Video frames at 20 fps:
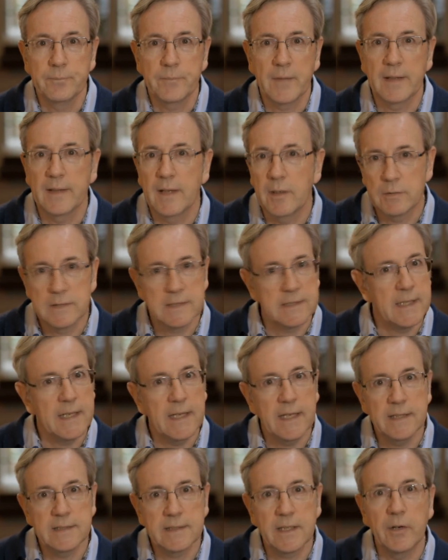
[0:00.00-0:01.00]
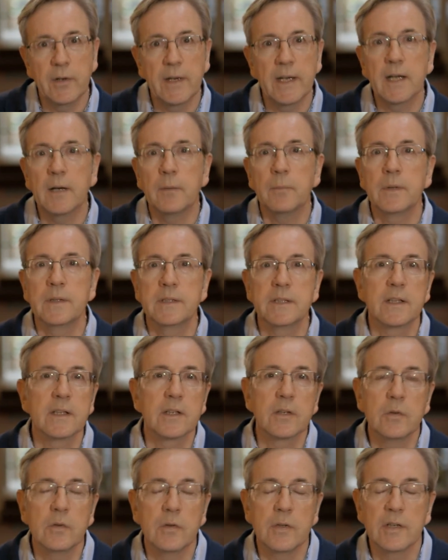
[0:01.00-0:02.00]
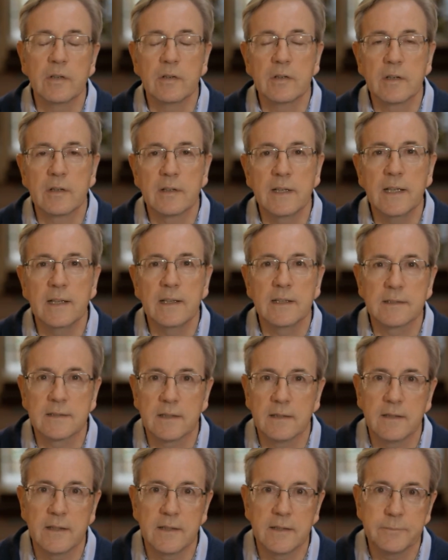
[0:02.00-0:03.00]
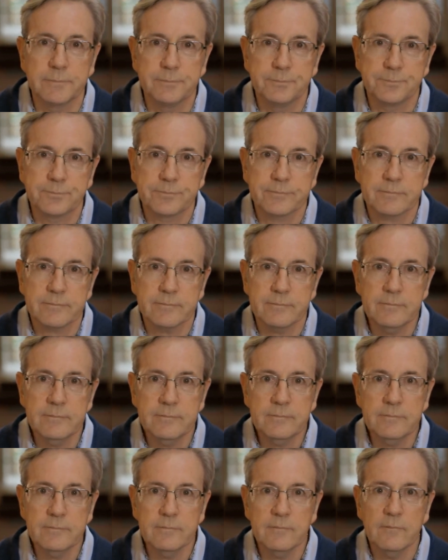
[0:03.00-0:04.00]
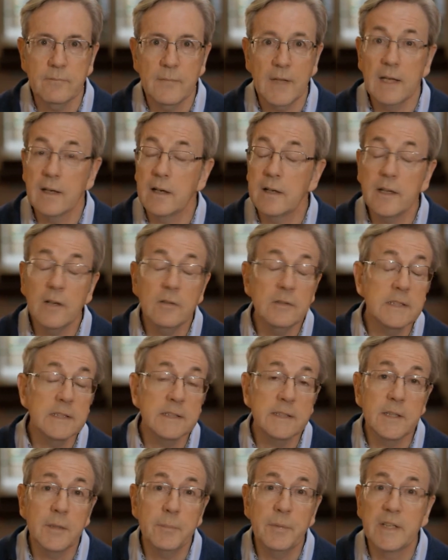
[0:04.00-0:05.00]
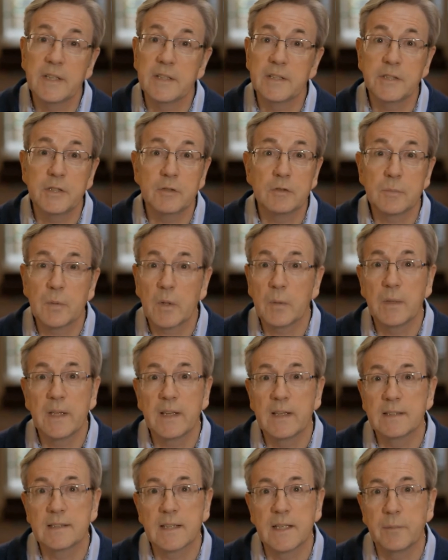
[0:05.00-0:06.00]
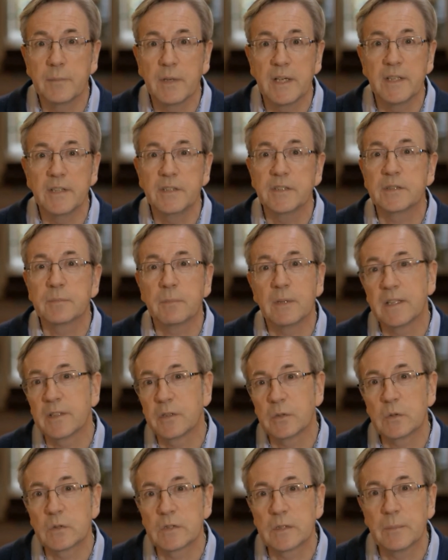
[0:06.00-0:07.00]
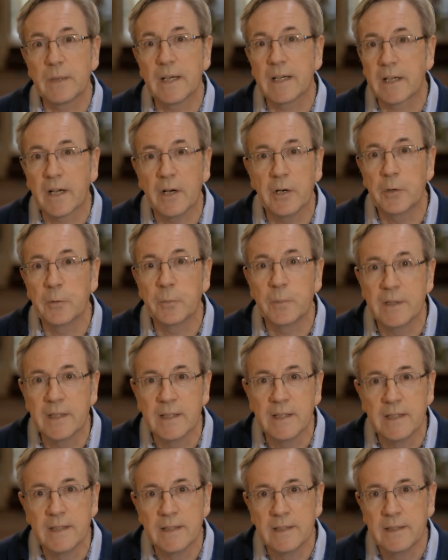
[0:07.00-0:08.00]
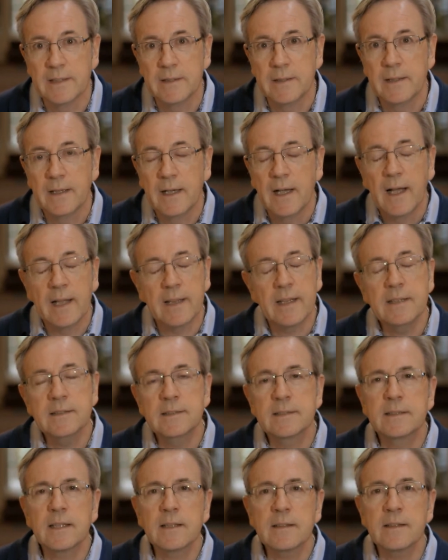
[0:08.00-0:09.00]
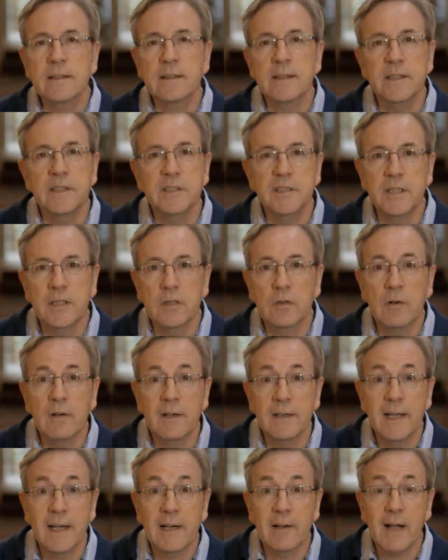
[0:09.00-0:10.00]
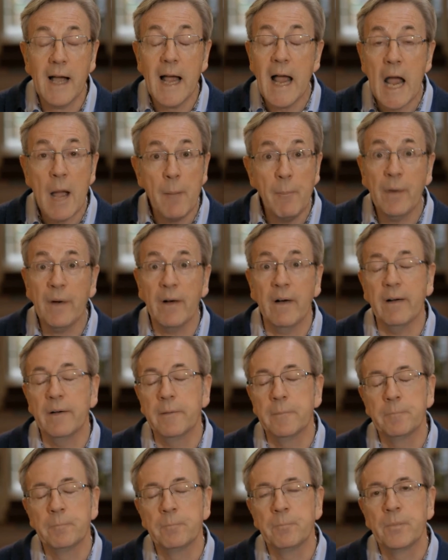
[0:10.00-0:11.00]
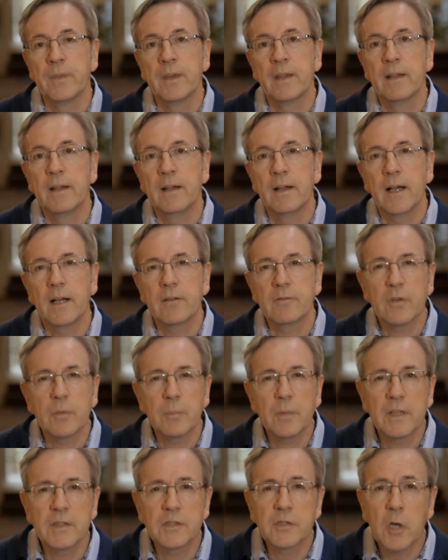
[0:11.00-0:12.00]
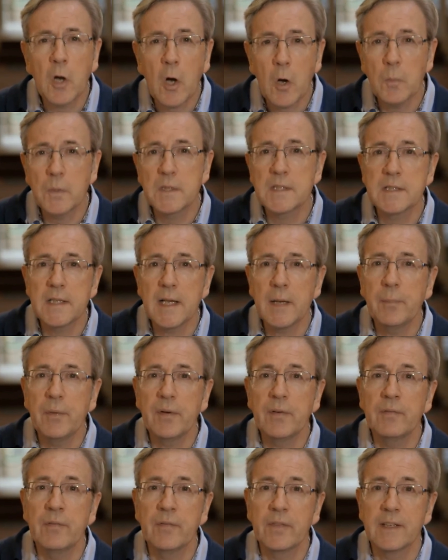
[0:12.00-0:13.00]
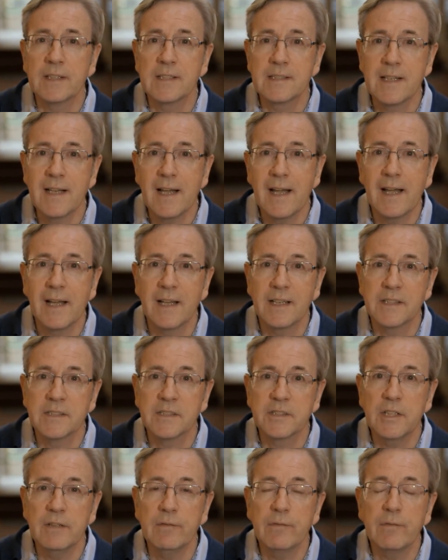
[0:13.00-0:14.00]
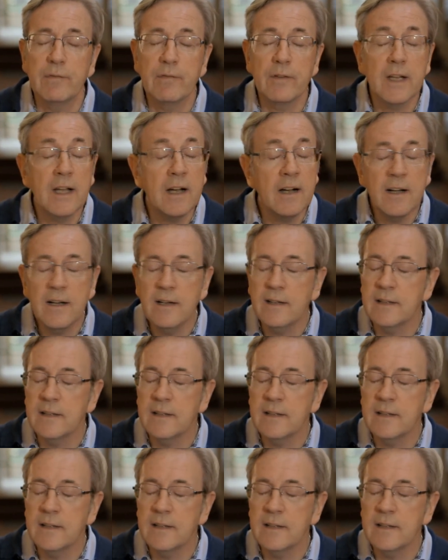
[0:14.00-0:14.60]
and there were stairs going up to the courtyard on either side. And I noticed her because she was probably the same age as my daughter back home. And then suddenly she cried out, "Abba!" And from the top step of the stairs, she flung